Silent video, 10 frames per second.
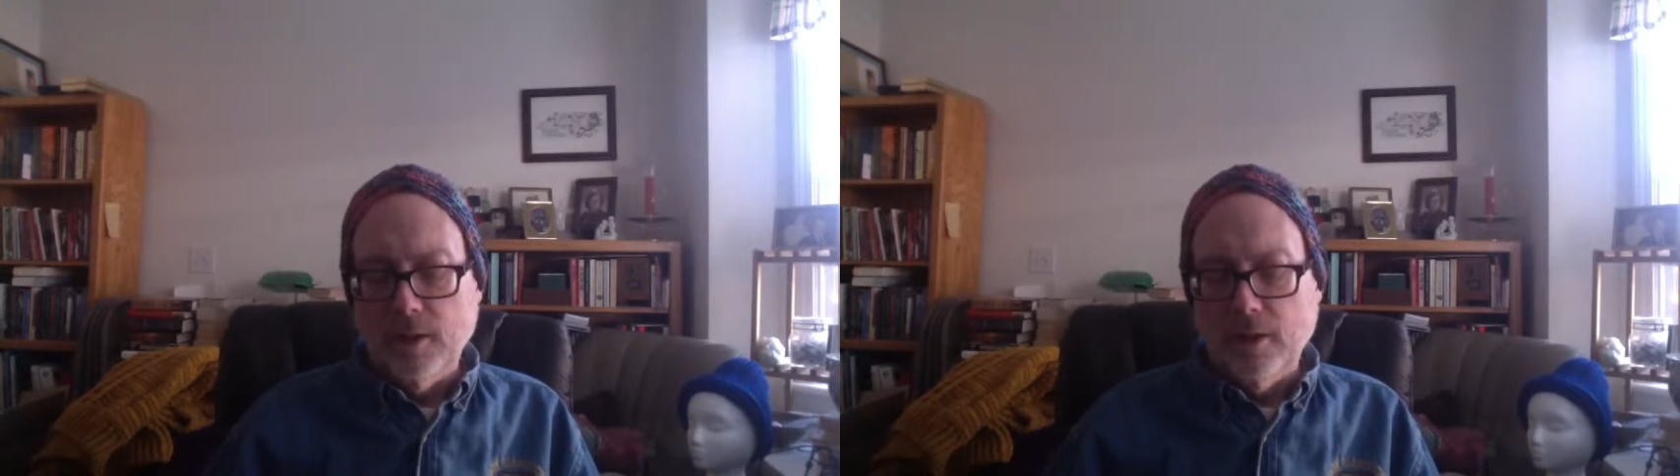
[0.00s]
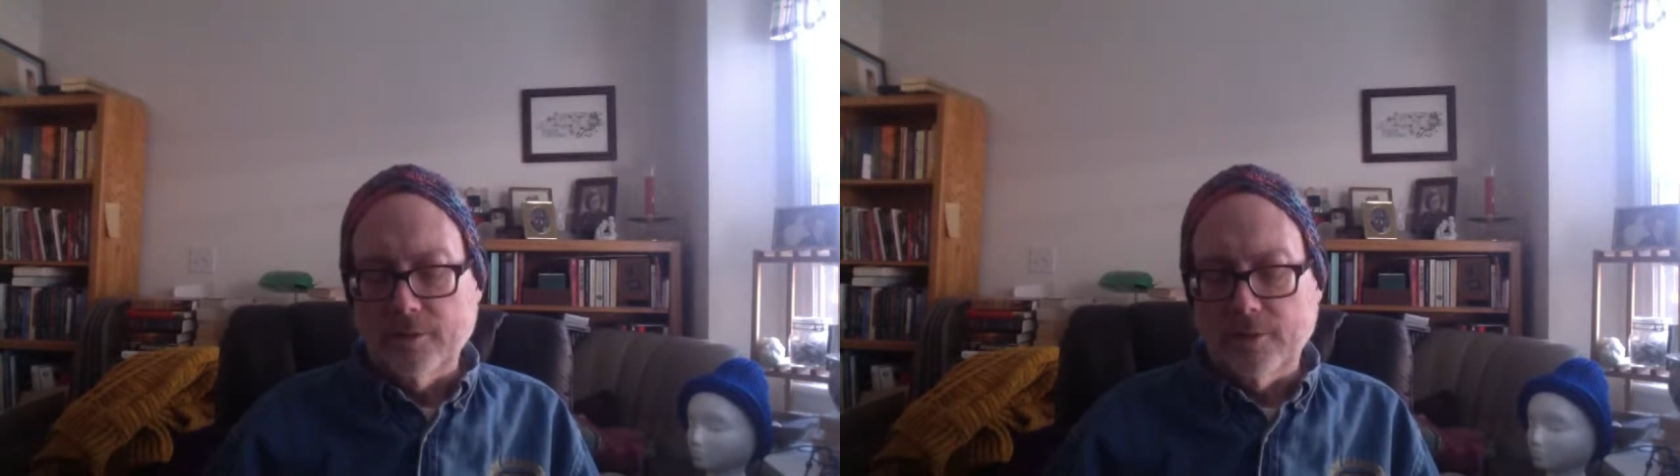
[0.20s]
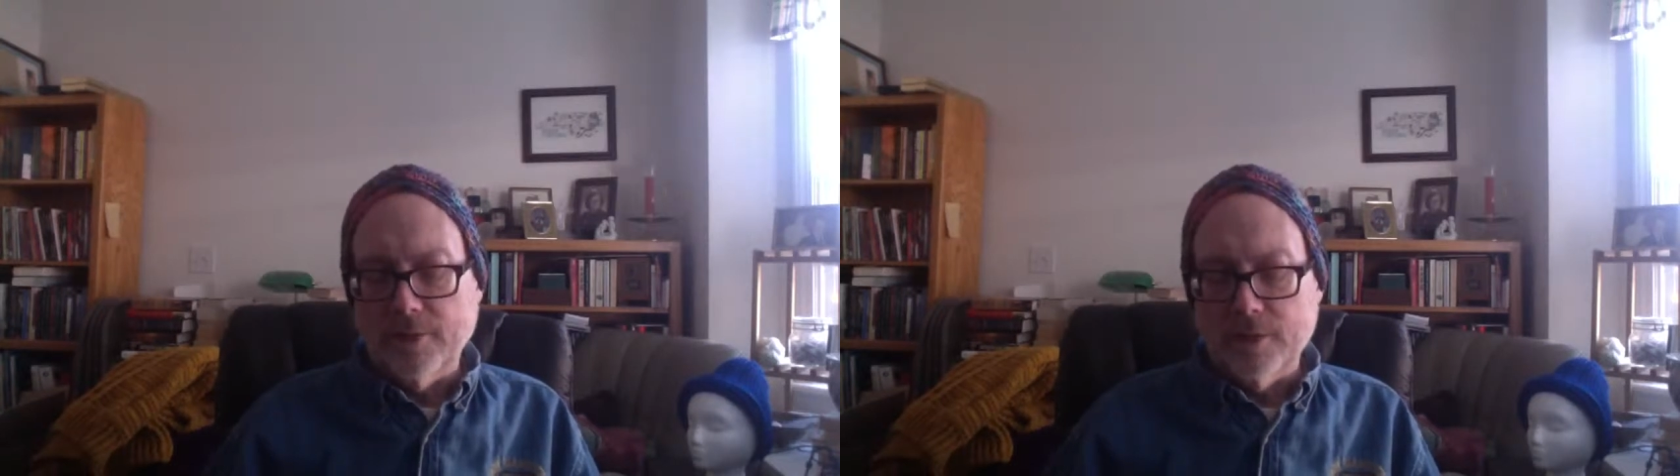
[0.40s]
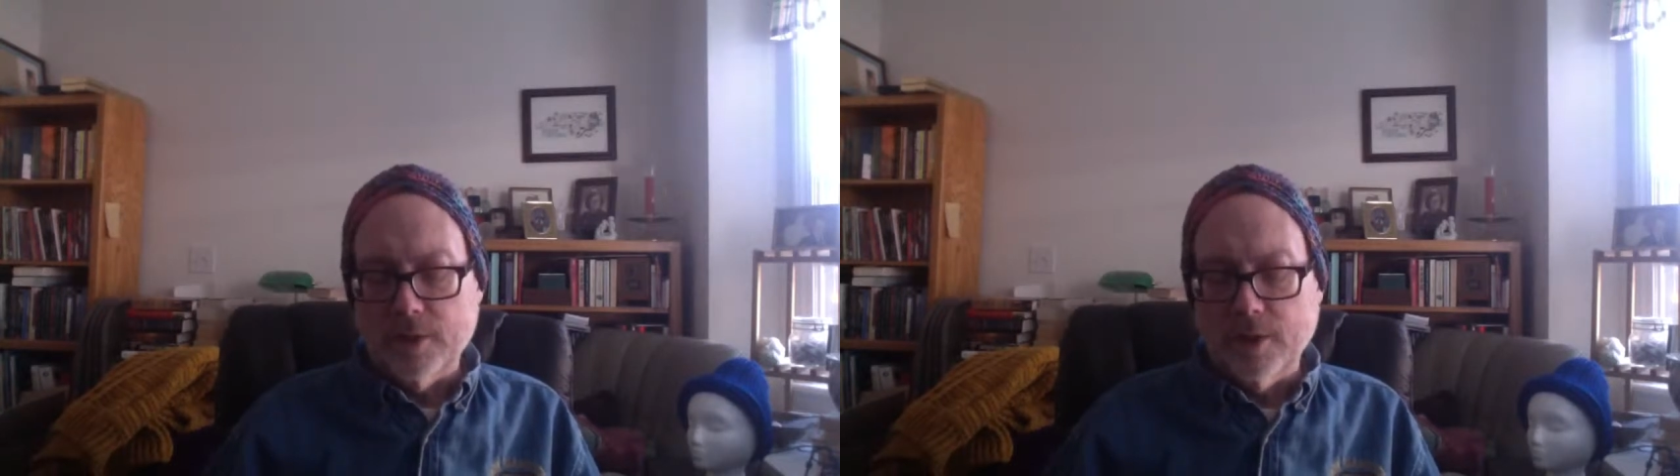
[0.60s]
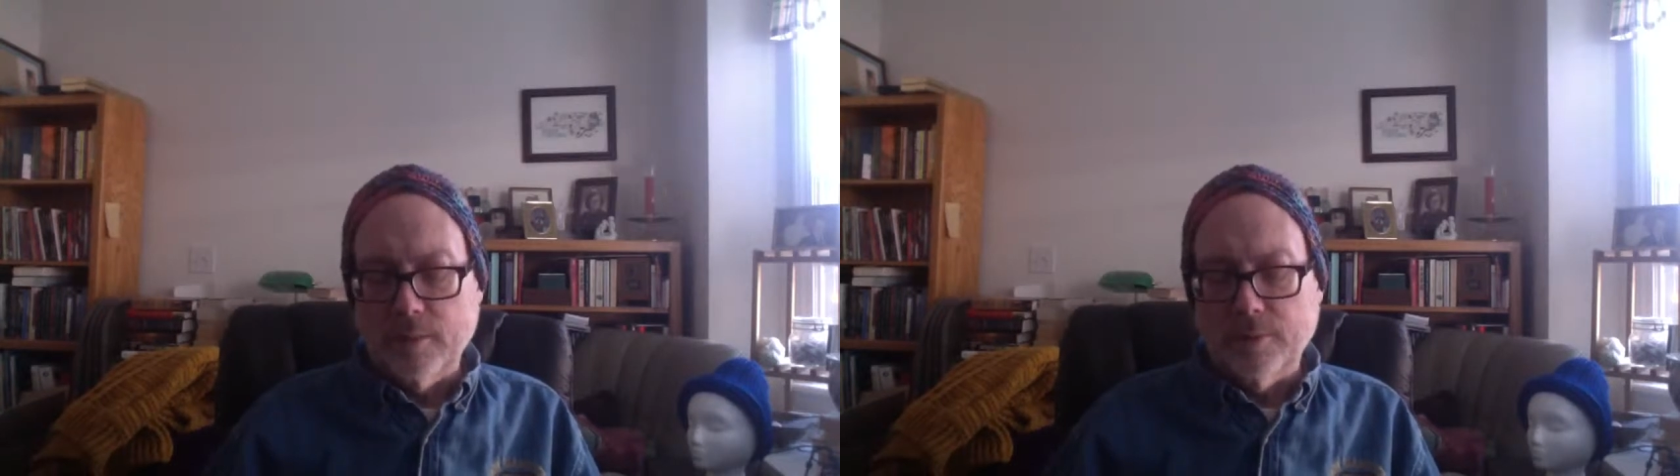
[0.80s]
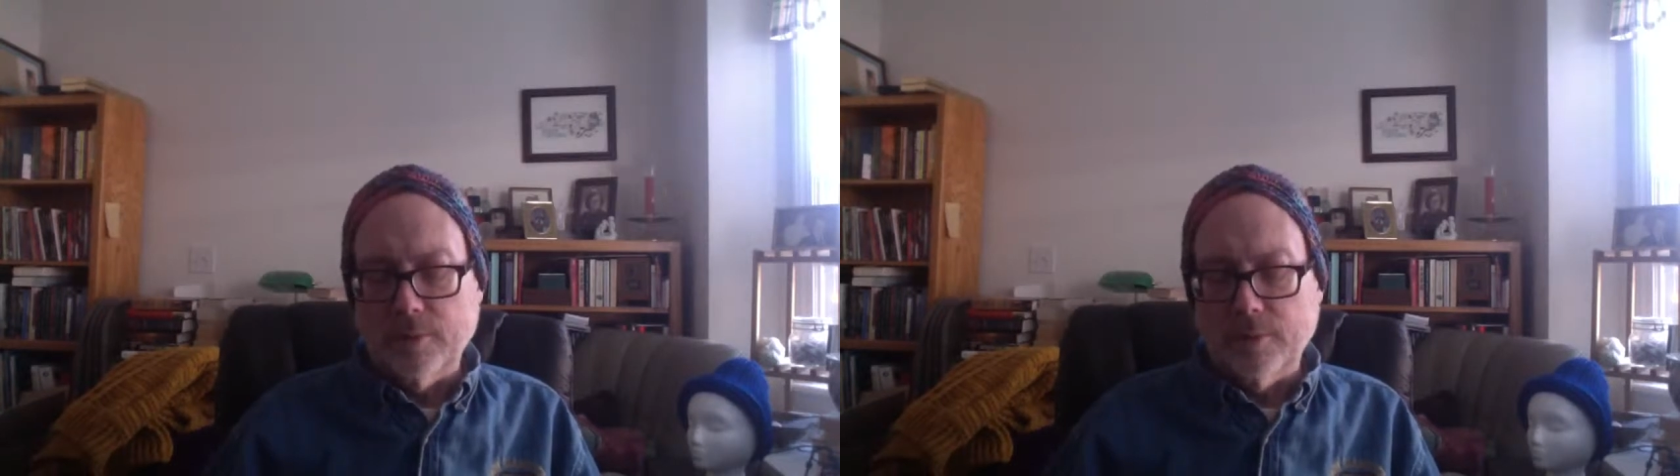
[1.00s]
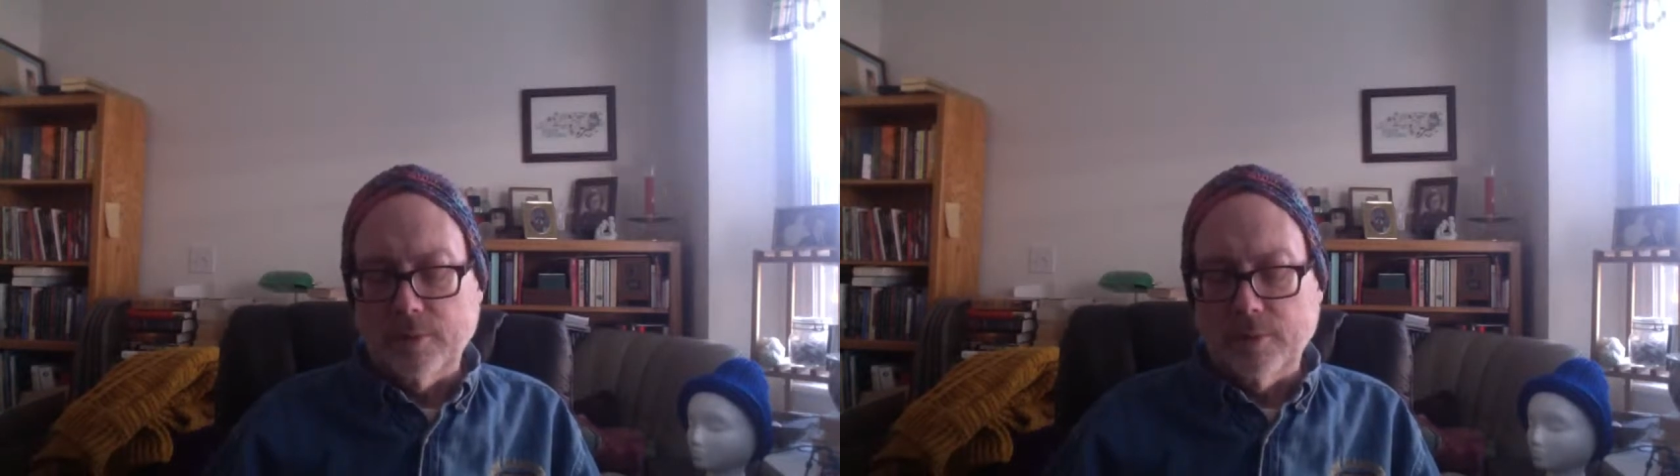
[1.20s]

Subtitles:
a friendship or